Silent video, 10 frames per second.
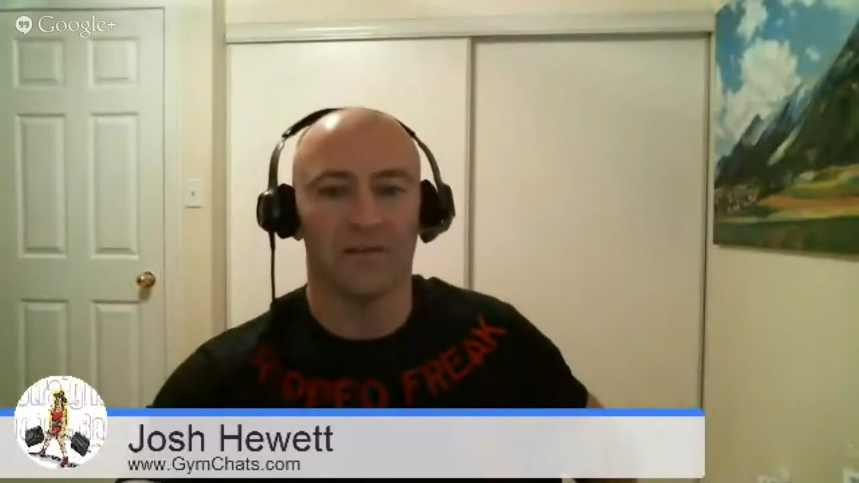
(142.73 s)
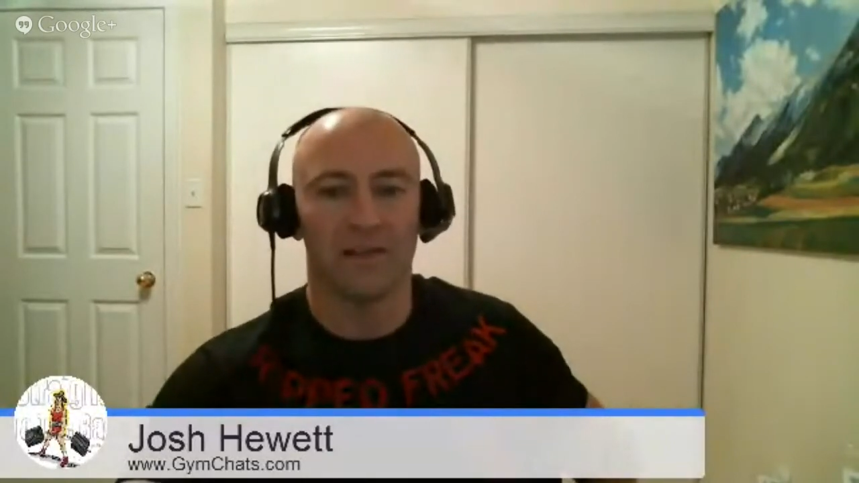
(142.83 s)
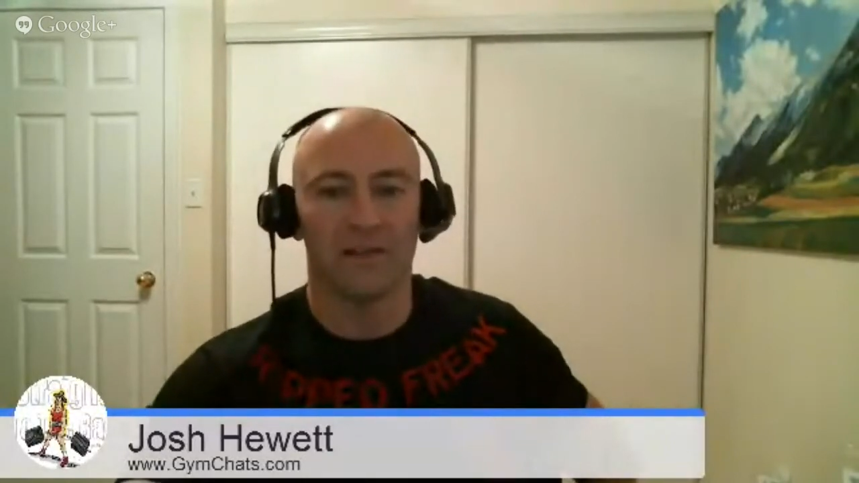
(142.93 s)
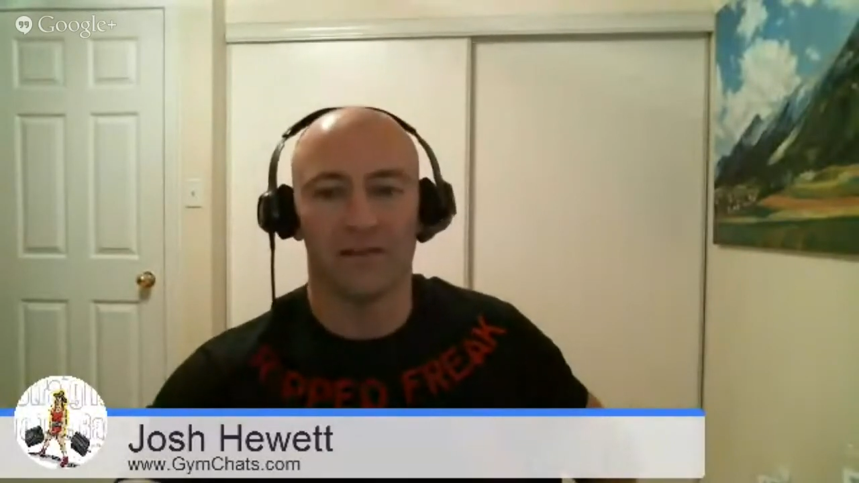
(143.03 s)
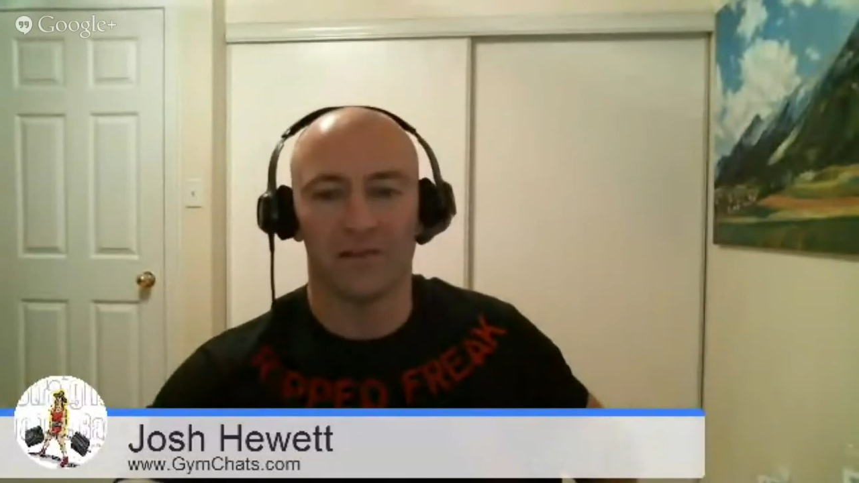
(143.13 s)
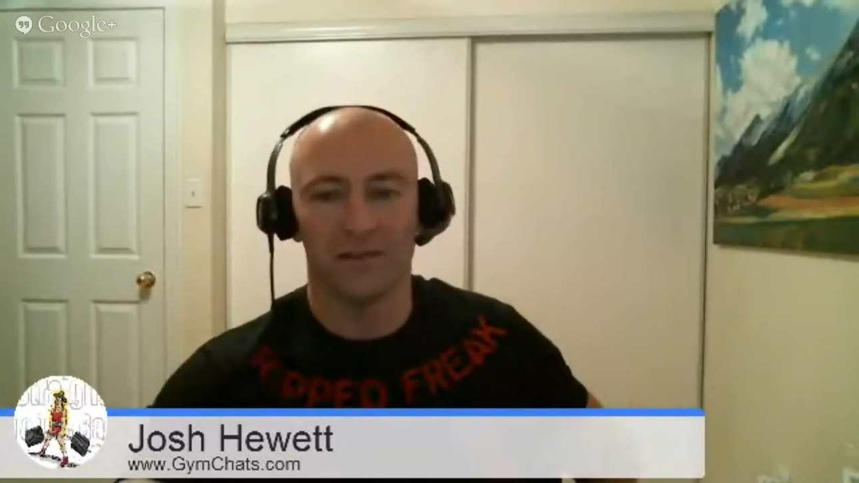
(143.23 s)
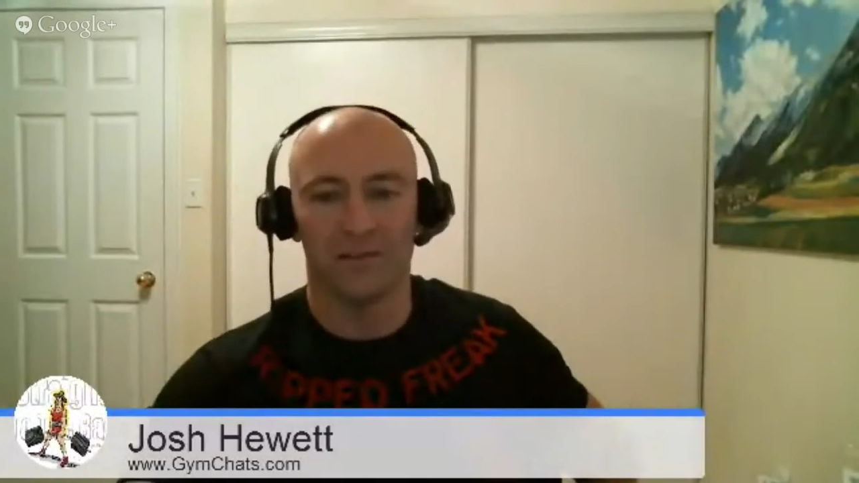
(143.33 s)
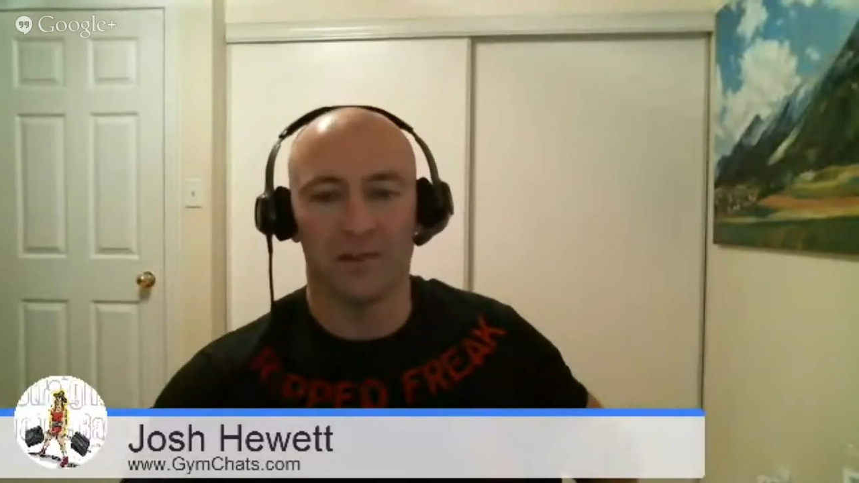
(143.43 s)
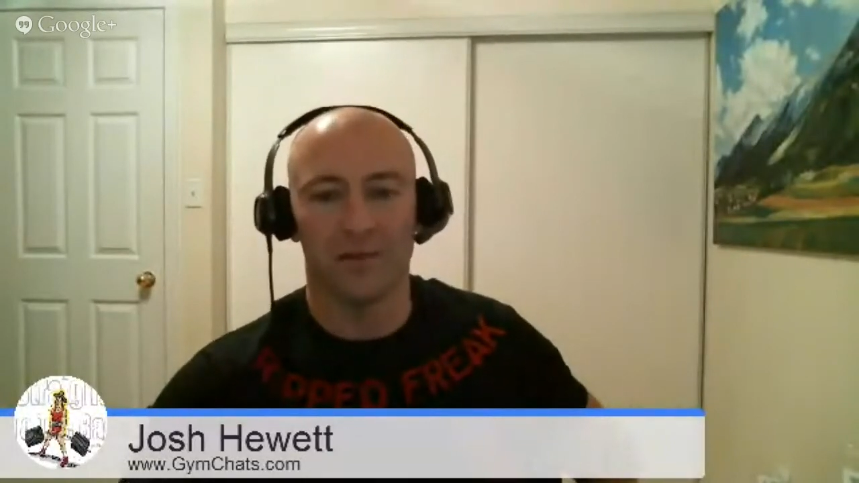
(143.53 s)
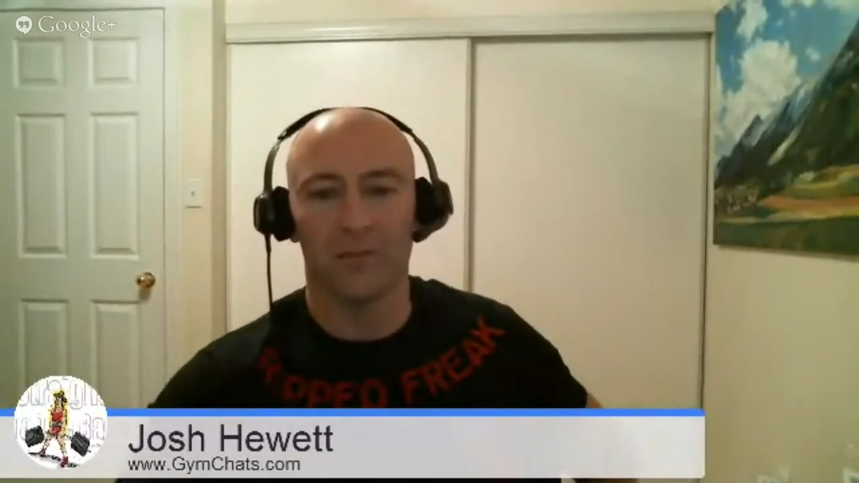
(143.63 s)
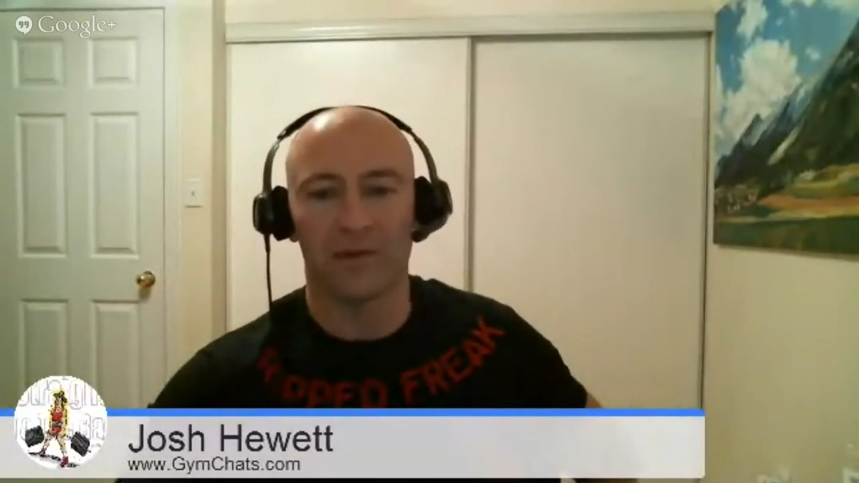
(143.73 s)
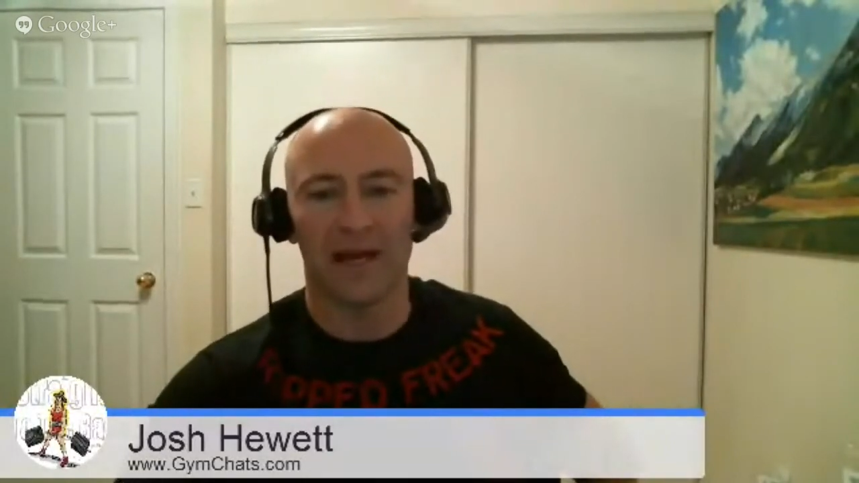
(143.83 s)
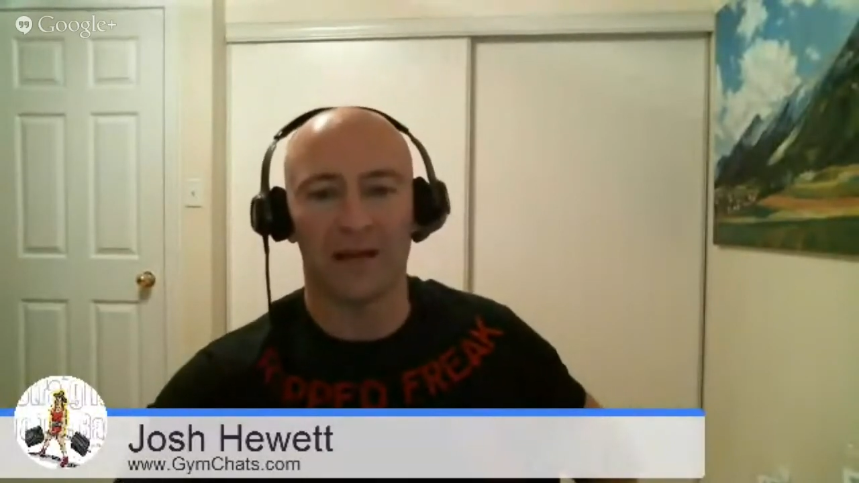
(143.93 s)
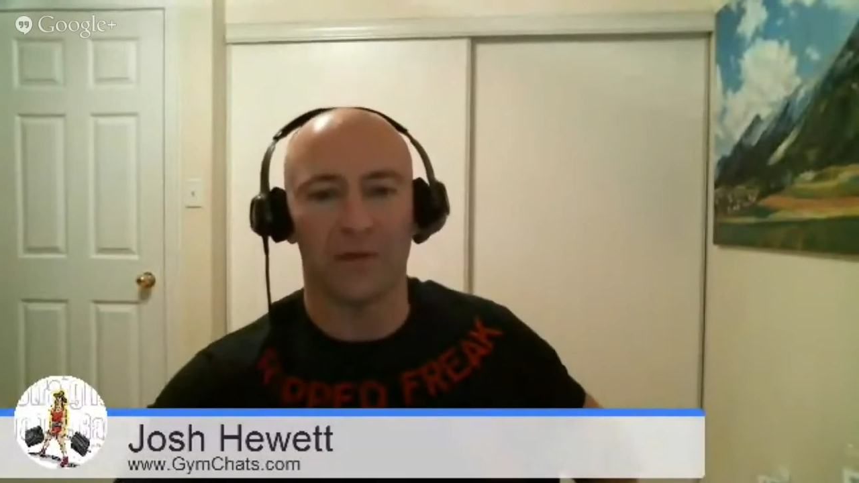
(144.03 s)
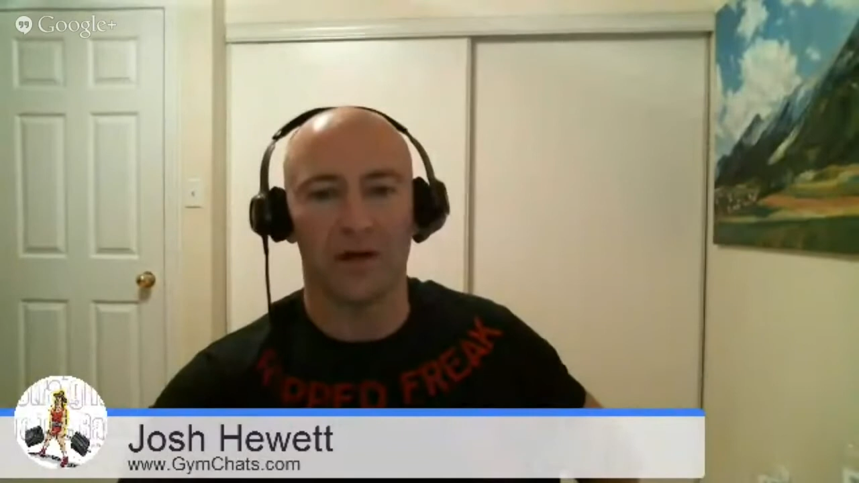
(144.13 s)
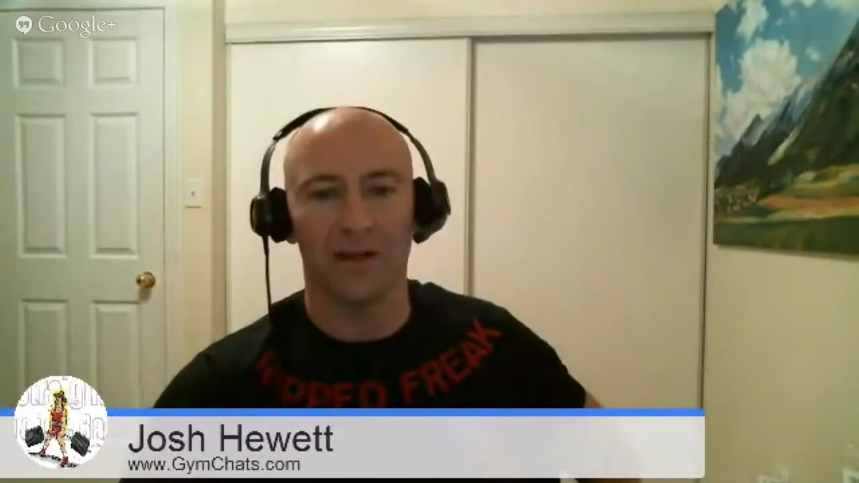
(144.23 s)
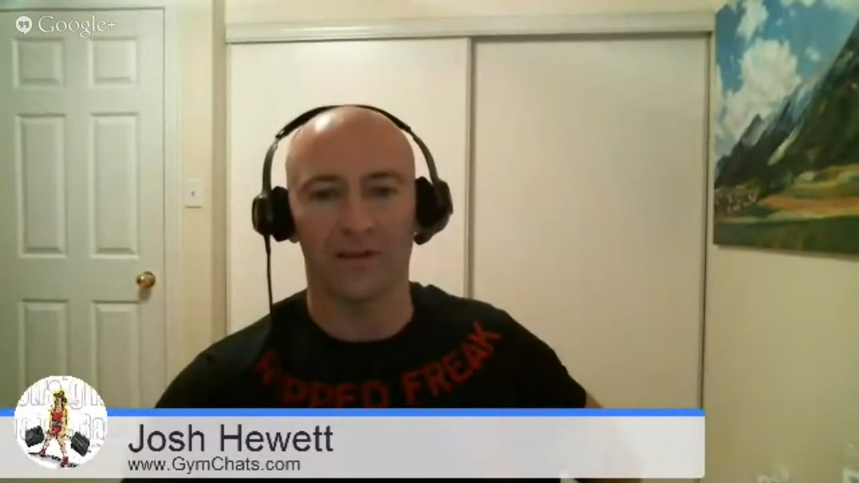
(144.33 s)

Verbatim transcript: they become catabolic.